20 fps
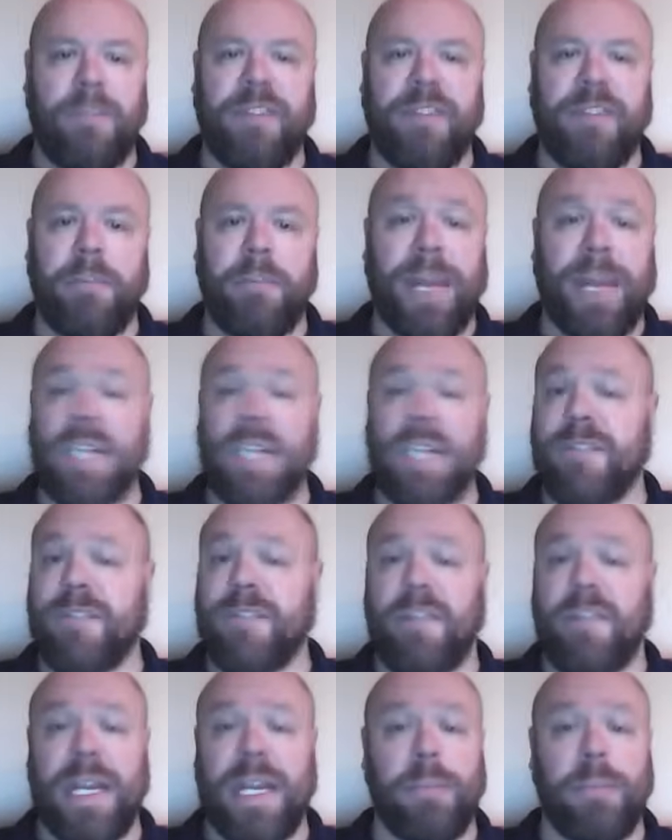Uh, minus
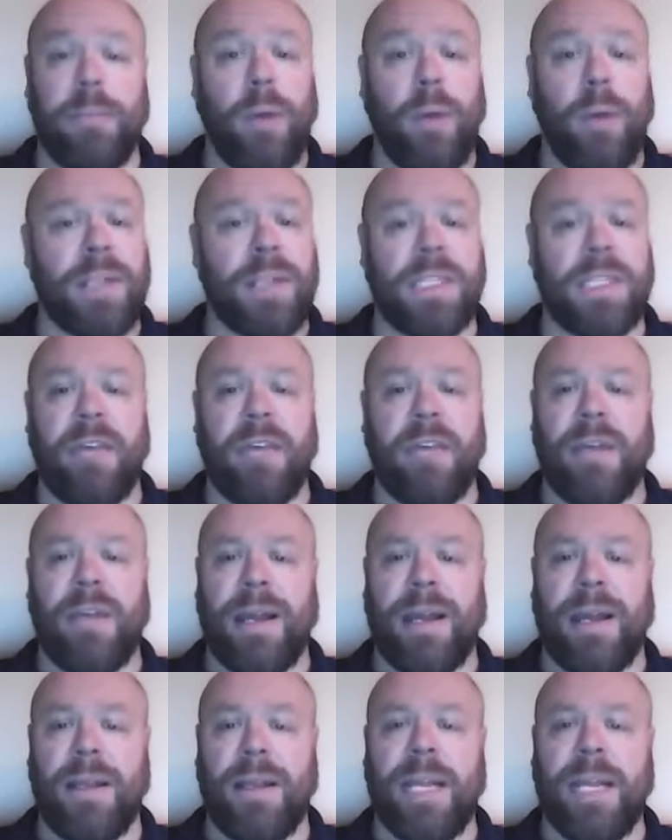58.7
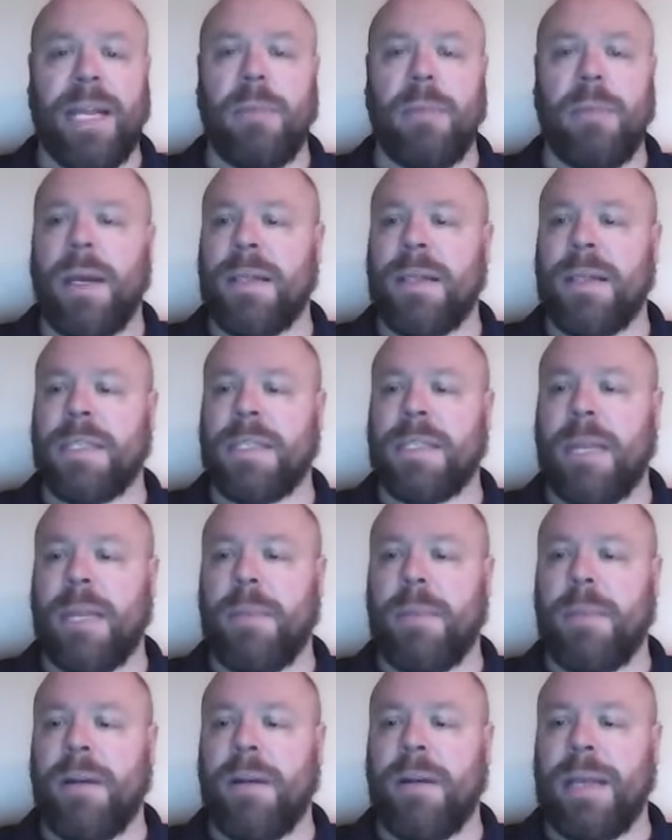at Lima in
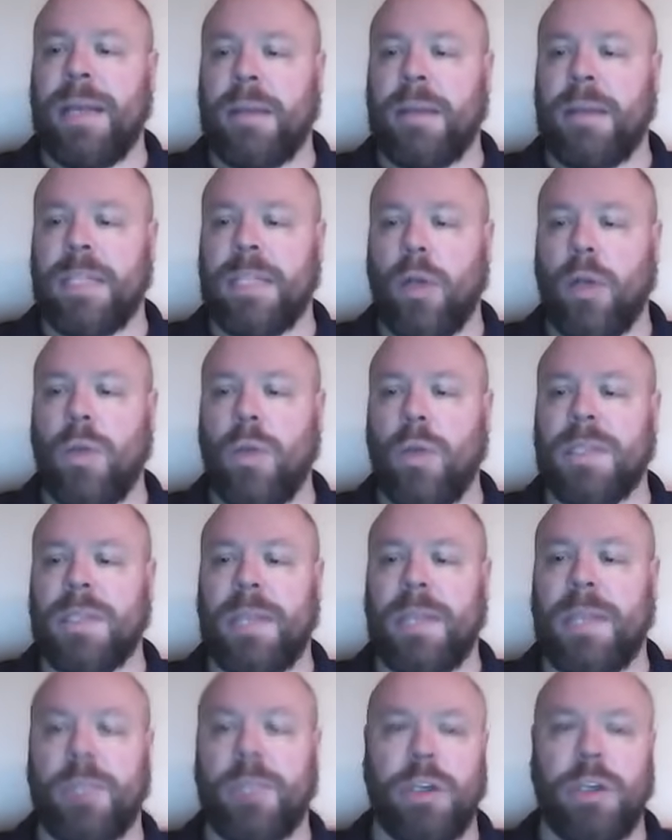Siberia. That was the coldest
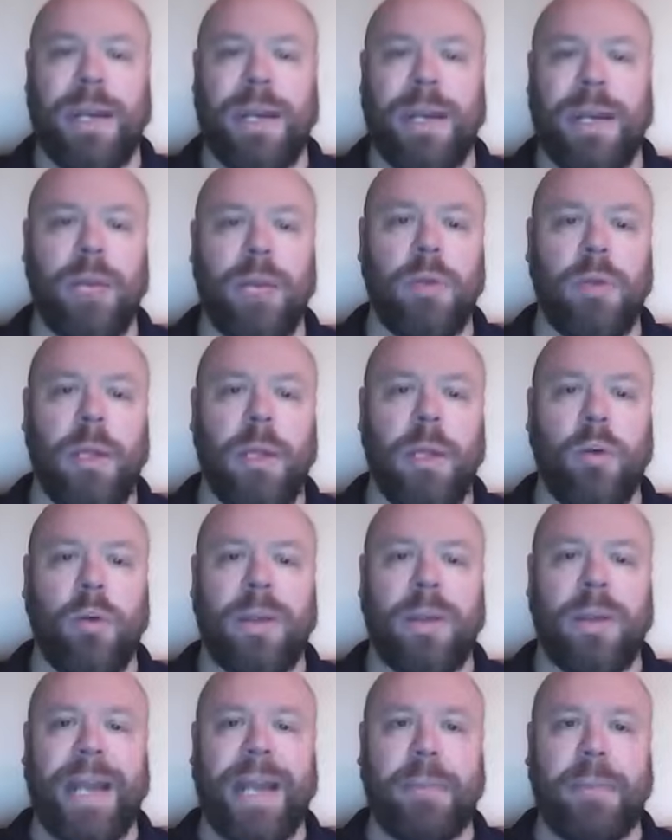temperature anywhere in the
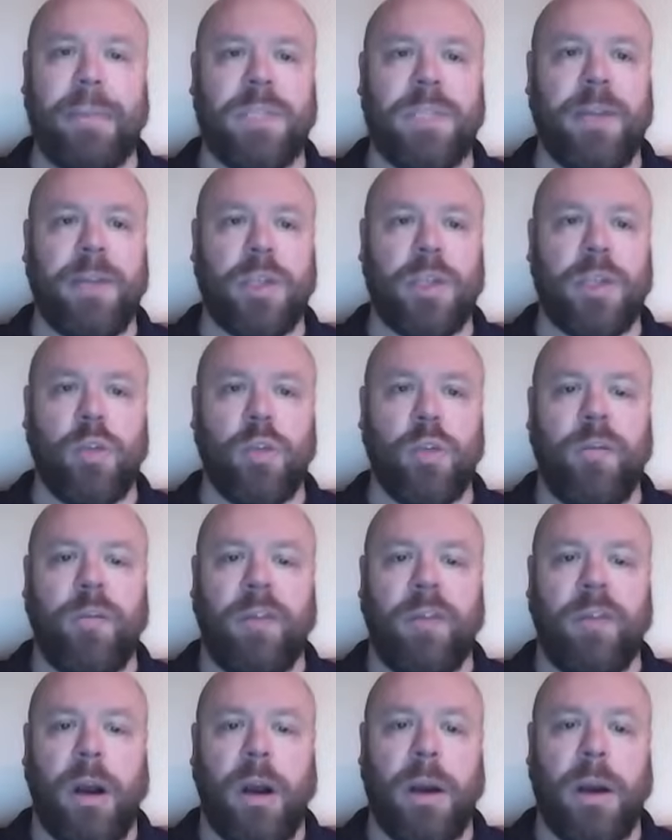northern hemisphere so
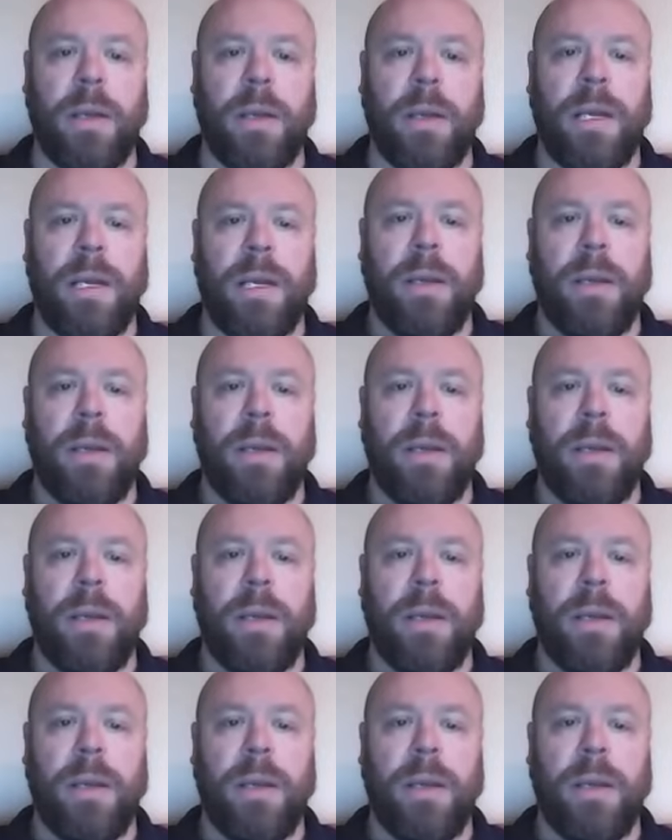far.